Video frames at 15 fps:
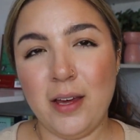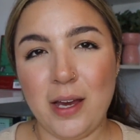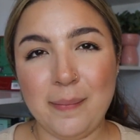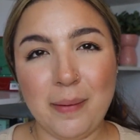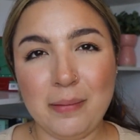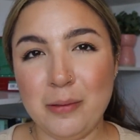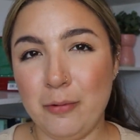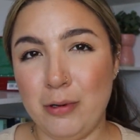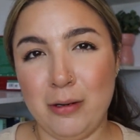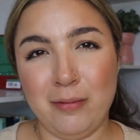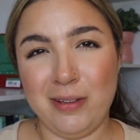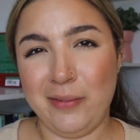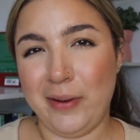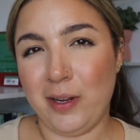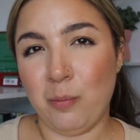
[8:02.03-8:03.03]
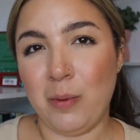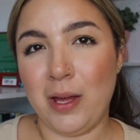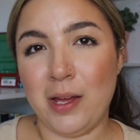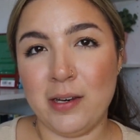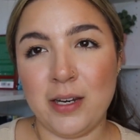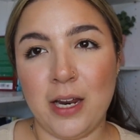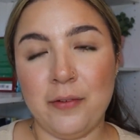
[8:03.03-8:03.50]
I probably wouldn't really
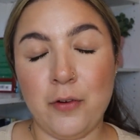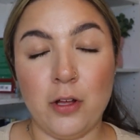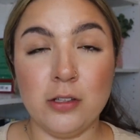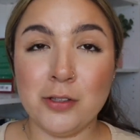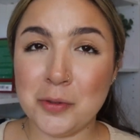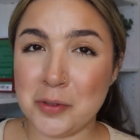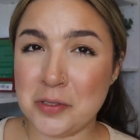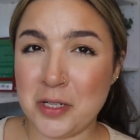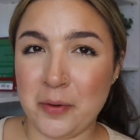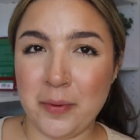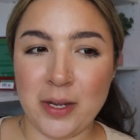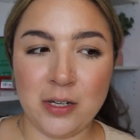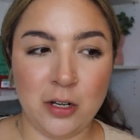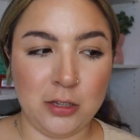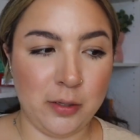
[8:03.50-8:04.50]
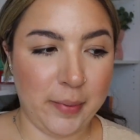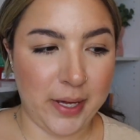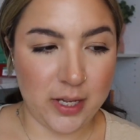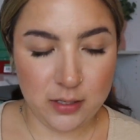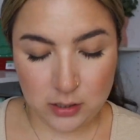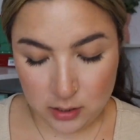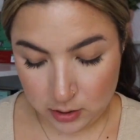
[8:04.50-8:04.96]
recommend. Out of all the thrillers I read, not the
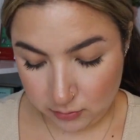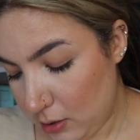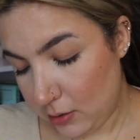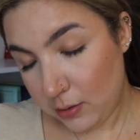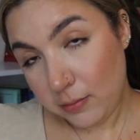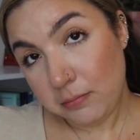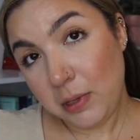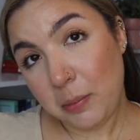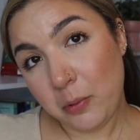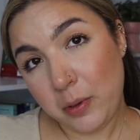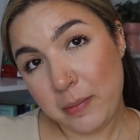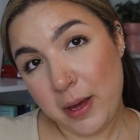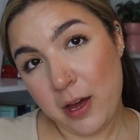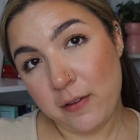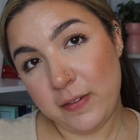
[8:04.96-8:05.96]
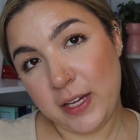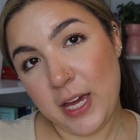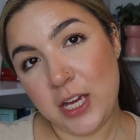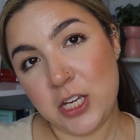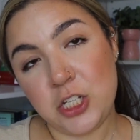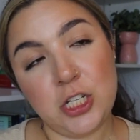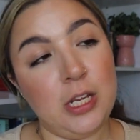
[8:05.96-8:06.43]
best. People We Met on
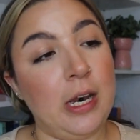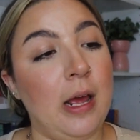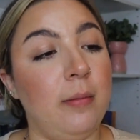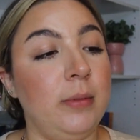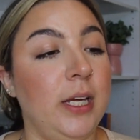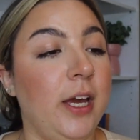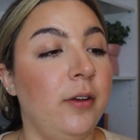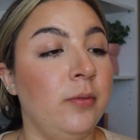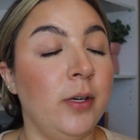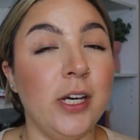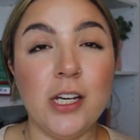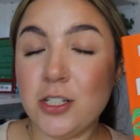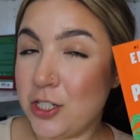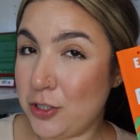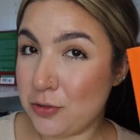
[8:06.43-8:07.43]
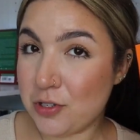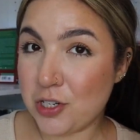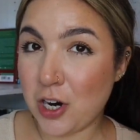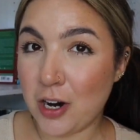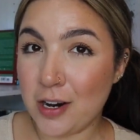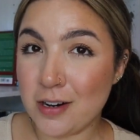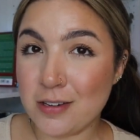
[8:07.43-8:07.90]
Vacation, Emily Henry, 2
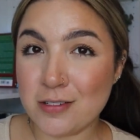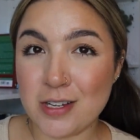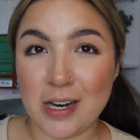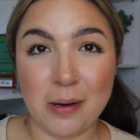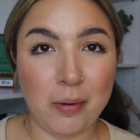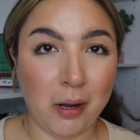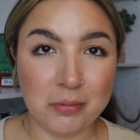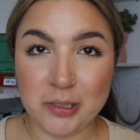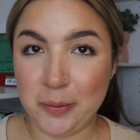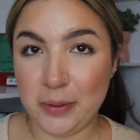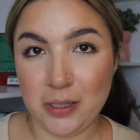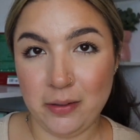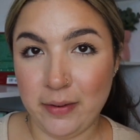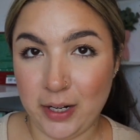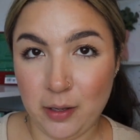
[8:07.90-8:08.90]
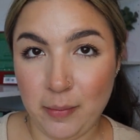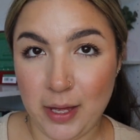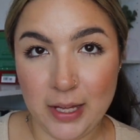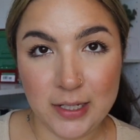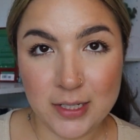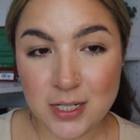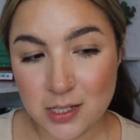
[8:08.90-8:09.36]
stars, and I probably wouldn't
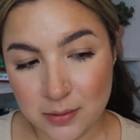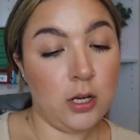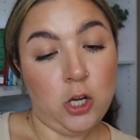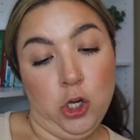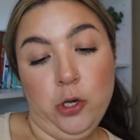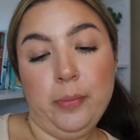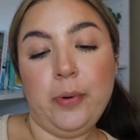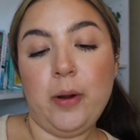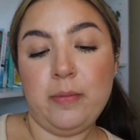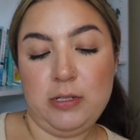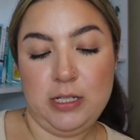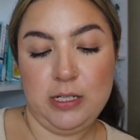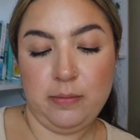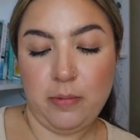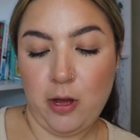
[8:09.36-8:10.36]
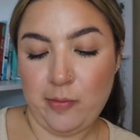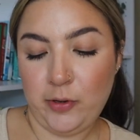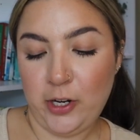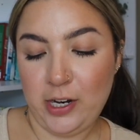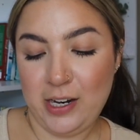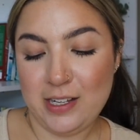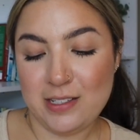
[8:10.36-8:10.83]
recommend. Promises and
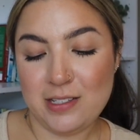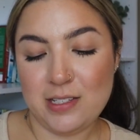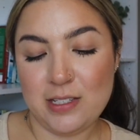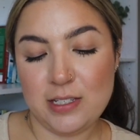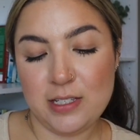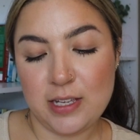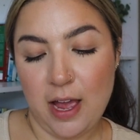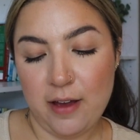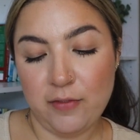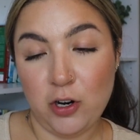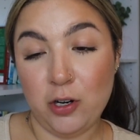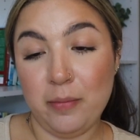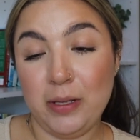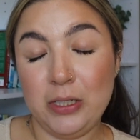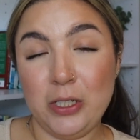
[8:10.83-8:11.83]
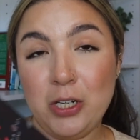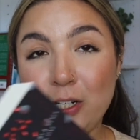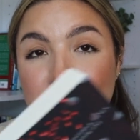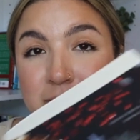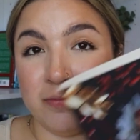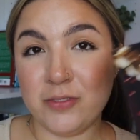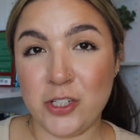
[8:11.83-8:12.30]
Pomegranates, Sav R.
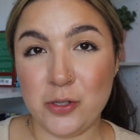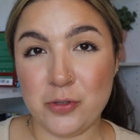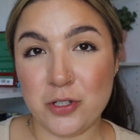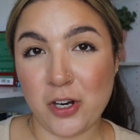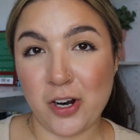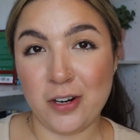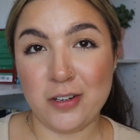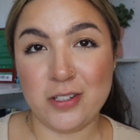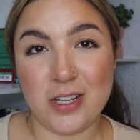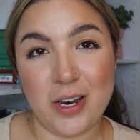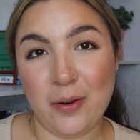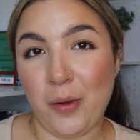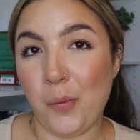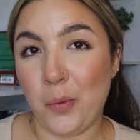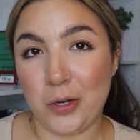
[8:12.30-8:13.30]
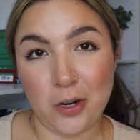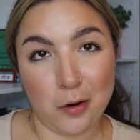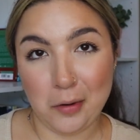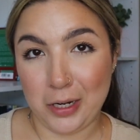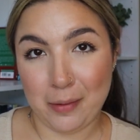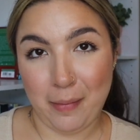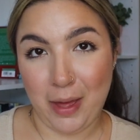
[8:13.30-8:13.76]
Miller, 2 stars, and I would not
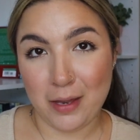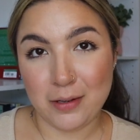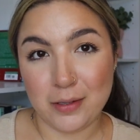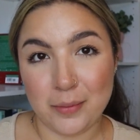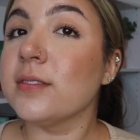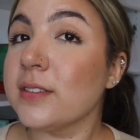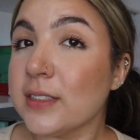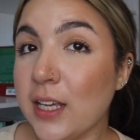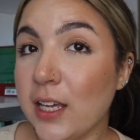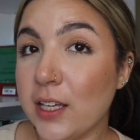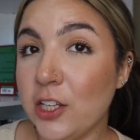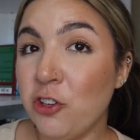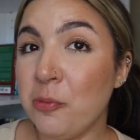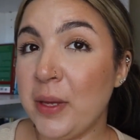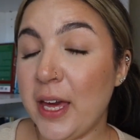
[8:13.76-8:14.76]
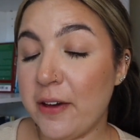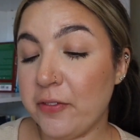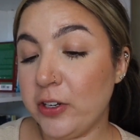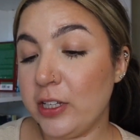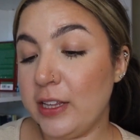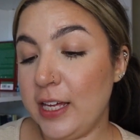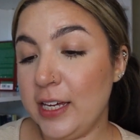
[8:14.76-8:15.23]
recommend. You Me
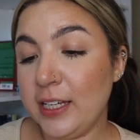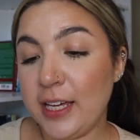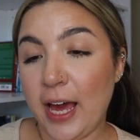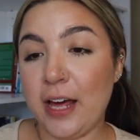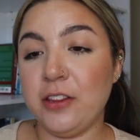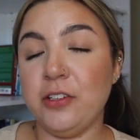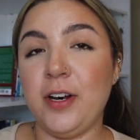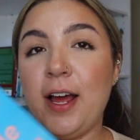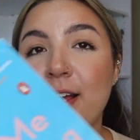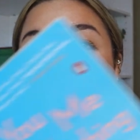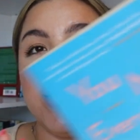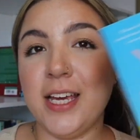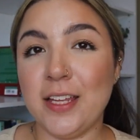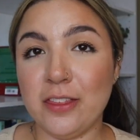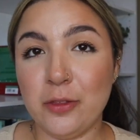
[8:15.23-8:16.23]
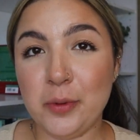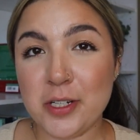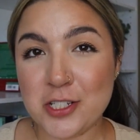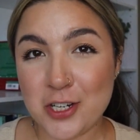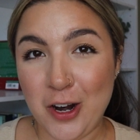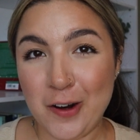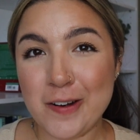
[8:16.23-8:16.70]
Everything, Catherine Isaac, 3
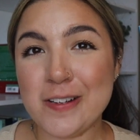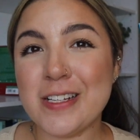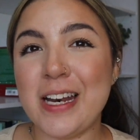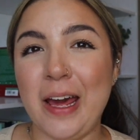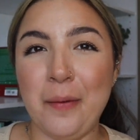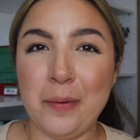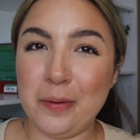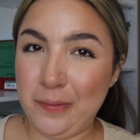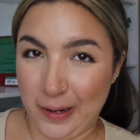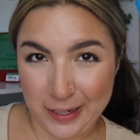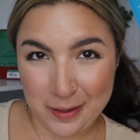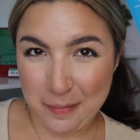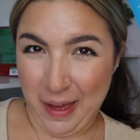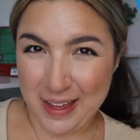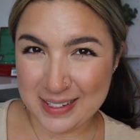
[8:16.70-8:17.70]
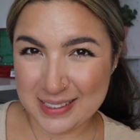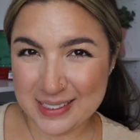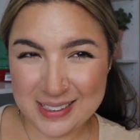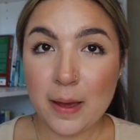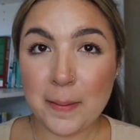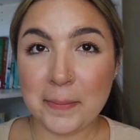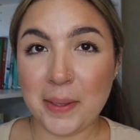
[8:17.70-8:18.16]
stars, and I would
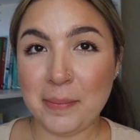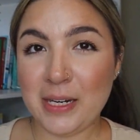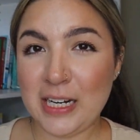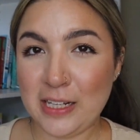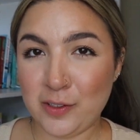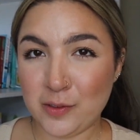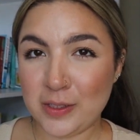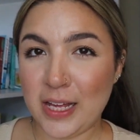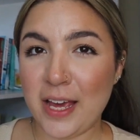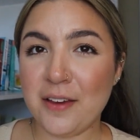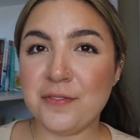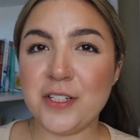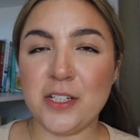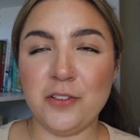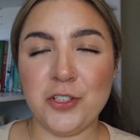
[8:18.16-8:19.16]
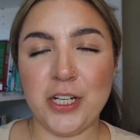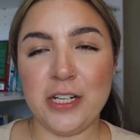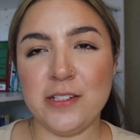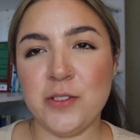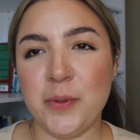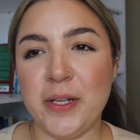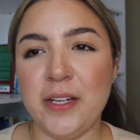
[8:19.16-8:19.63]
recommend. Maybe Another Life, Taylor
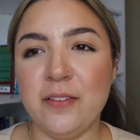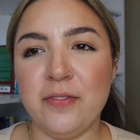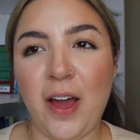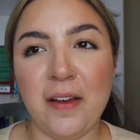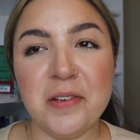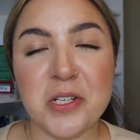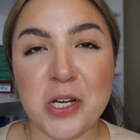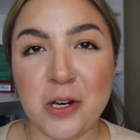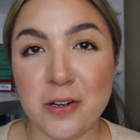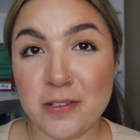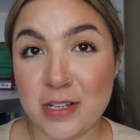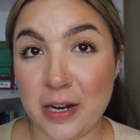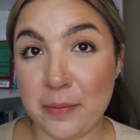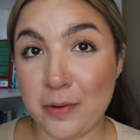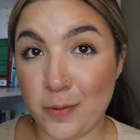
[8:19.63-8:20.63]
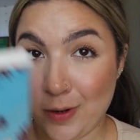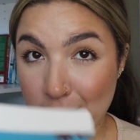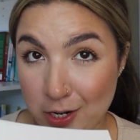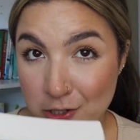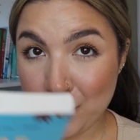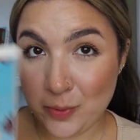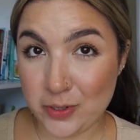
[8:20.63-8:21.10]
Jenkins Reid, 5 stars, and I would
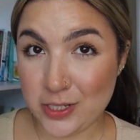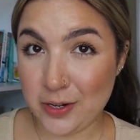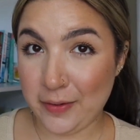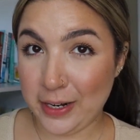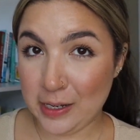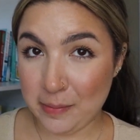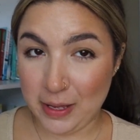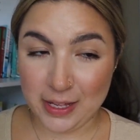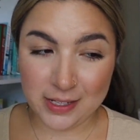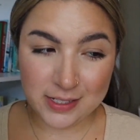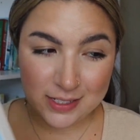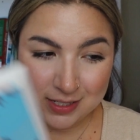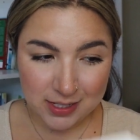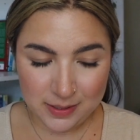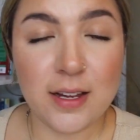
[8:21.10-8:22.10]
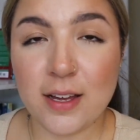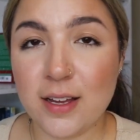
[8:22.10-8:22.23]
100% recommend.